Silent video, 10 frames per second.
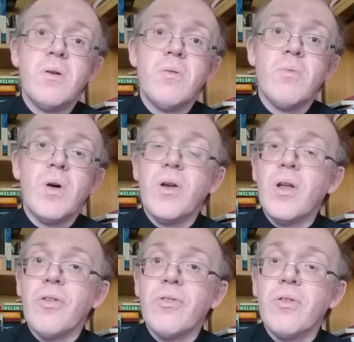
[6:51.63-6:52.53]
One
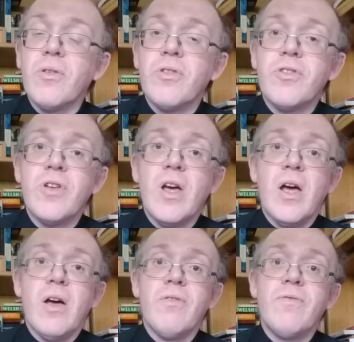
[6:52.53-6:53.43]
doesn't
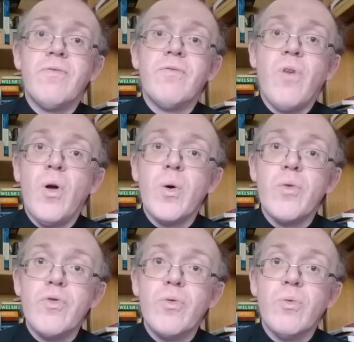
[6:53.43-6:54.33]
follow a
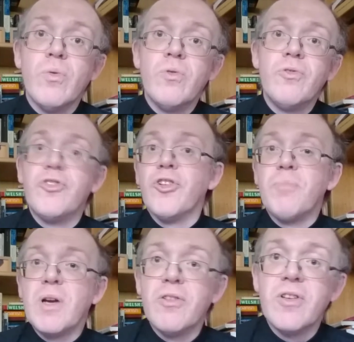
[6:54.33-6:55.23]
rule just
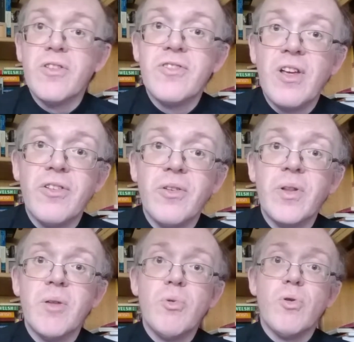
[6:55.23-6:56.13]
because it says so
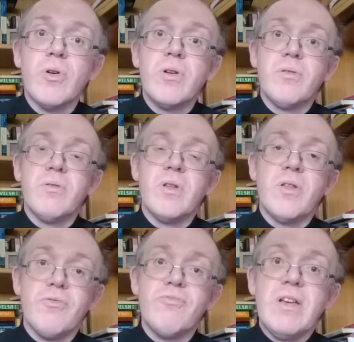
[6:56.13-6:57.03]
in the book.
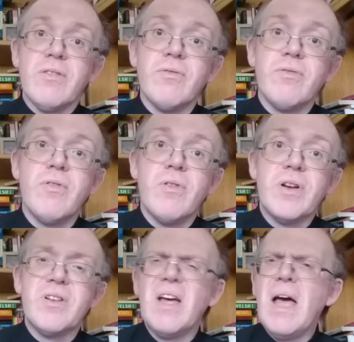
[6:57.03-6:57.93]
There's a reason for
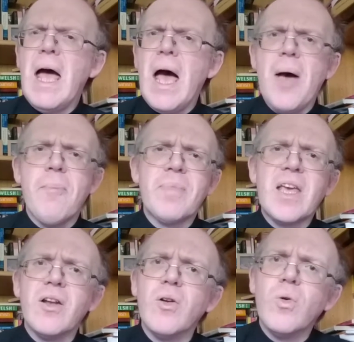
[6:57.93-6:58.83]
it.
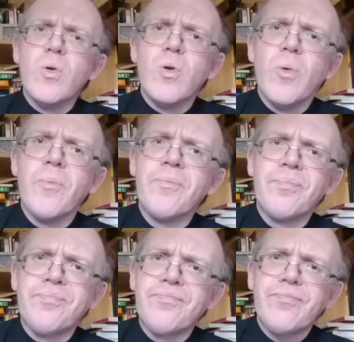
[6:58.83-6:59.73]
In law,
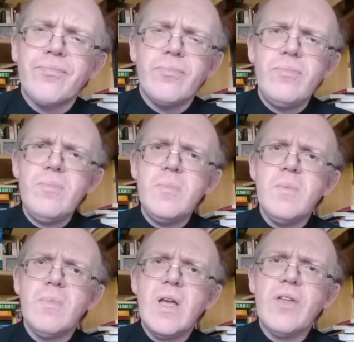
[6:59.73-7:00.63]

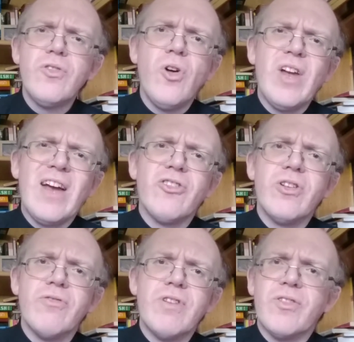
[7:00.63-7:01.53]
it's not
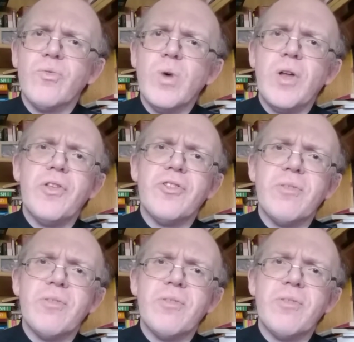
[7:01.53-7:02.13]
actually the written word that's